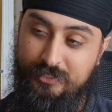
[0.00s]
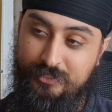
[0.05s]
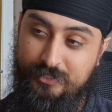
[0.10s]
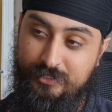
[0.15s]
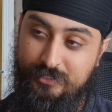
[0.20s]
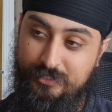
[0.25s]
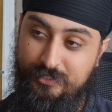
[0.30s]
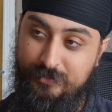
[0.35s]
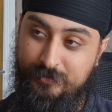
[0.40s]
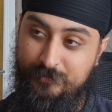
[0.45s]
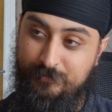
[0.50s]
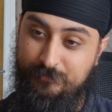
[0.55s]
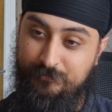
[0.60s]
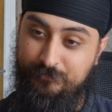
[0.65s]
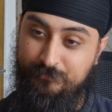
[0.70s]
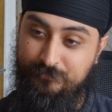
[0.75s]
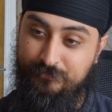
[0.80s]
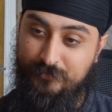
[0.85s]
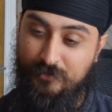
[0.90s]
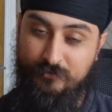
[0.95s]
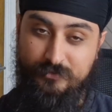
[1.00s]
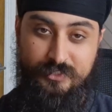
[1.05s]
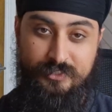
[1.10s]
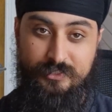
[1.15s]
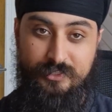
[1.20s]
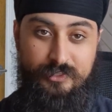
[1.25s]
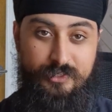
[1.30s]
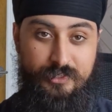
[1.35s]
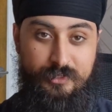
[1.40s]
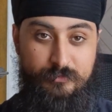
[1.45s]

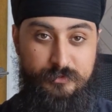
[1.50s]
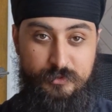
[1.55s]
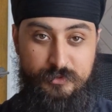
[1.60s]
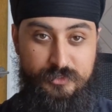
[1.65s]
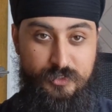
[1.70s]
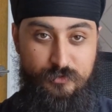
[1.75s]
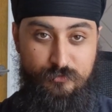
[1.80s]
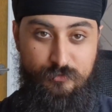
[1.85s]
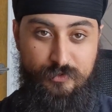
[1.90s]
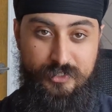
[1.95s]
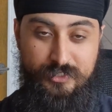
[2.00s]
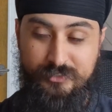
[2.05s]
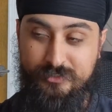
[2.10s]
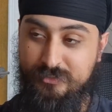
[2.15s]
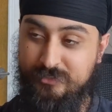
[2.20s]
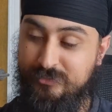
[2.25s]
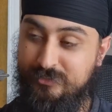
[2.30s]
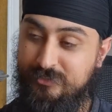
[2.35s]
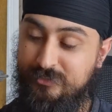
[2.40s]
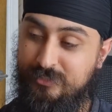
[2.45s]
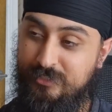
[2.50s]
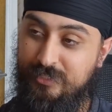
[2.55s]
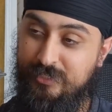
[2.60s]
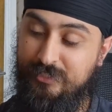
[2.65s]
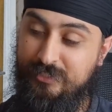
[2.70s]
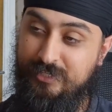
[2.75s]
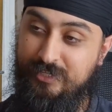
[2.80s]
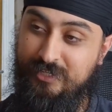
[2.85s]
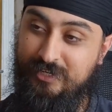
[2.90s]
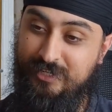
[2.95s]
Obviously it comes with their risks,
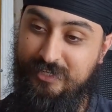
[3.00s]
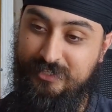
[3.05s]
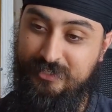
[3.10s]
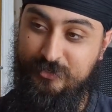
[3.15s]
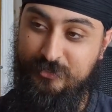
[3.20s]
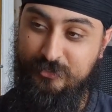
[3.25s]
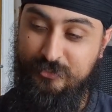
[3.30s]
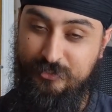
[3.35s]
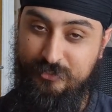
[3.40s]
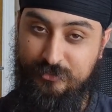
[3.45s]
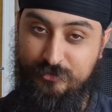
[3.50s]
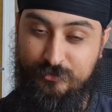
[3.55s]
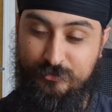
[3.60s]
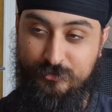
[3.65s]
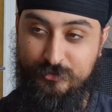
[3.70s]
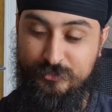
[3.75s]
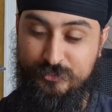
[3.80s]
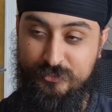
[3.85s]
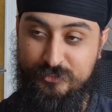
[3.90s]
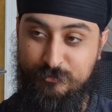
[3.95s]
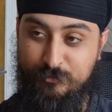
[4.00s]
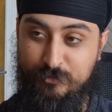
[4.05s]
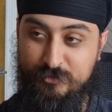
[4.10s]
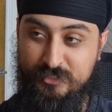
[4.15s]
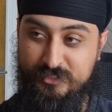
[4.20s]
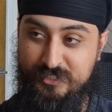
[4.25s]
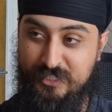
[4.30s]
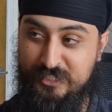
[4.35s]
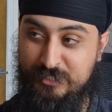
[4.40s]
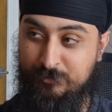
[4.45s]
like you're also more
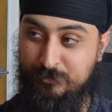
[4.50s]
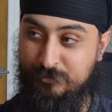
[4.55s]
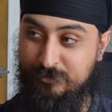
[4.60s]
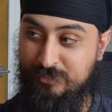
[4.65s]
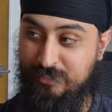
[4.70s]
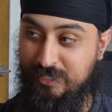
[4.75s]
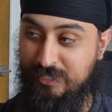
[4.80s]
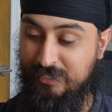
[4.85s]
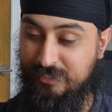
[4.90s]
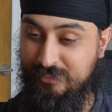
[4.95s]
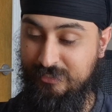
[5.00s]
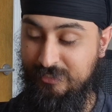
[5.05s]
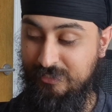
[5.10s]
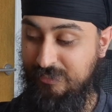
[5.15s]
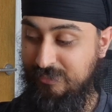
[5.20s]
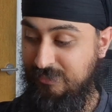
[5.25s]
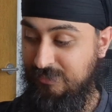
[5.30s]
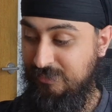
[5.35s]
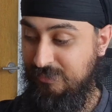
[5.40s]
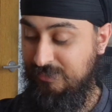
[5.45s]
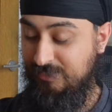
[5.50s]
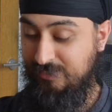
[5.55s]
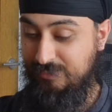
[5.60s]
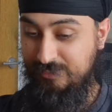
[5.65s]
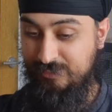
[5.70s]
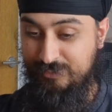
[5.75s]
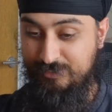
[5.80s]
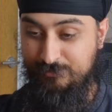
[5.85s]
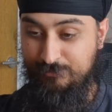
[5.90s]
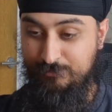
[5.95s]
susceptible to like
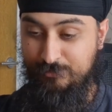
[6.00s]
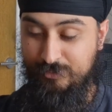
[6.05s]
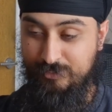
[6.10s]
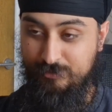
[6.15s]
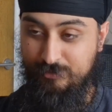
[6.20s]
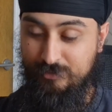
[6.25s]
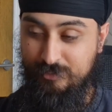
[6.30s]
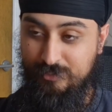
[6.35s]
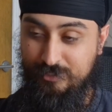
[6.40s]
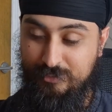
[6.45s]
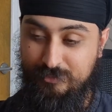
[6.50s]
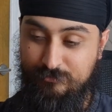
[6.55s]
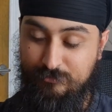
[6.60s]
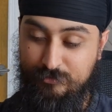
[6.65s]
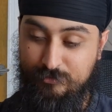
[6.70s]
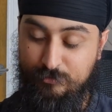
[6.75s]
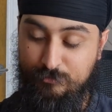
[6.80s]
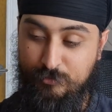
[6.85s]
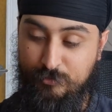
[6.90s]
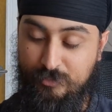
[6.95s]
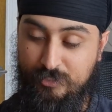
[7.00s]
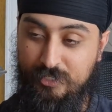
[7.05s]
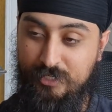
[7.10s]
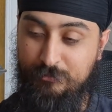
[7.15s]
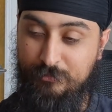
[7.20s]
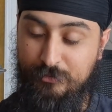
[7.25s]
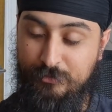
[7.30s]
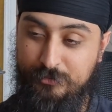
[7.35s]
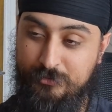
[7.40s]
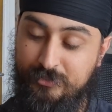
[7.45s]
be or you're more
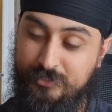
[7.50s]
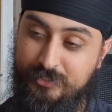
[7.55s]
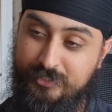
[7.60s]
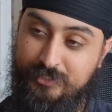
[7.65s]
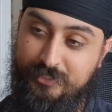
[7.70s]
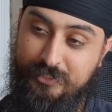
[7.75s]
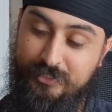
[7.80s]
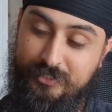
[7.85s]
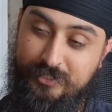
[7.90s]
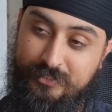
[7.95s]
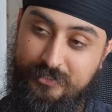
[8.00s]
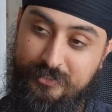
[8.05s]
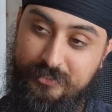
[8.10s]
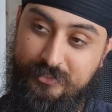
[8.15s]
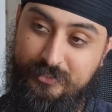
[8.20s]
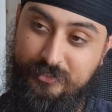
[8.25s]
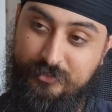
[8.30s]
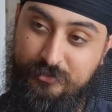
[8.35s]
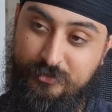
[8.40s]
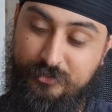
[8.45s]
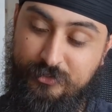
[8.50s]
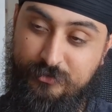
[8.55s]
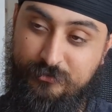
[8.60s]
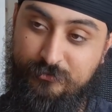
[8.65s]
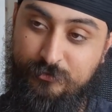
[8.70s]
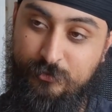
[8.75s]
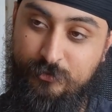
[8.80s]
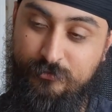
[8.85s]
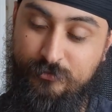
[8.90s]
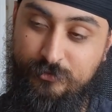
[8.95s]
gullible, and you can
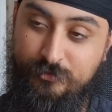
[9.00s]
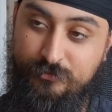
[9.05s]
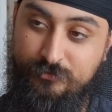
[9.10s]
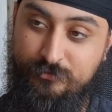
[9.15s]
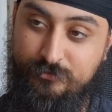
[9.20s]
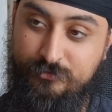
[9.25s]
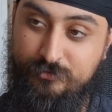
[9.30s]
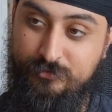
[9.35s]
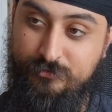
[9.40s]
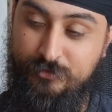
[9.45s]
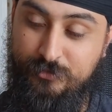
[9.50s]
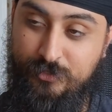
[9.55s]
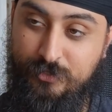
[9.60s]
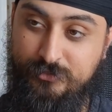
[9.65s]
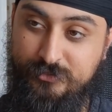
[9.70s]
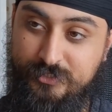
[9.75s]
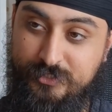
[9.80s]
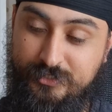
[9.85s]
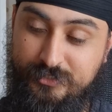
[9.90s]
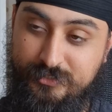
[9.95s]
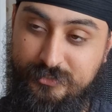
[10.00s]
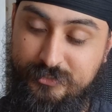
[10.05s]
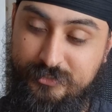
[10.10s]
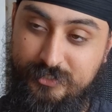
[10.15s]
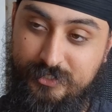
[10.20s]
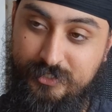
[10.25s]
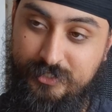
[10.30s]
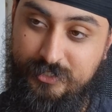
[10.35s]
fall from the nonsense.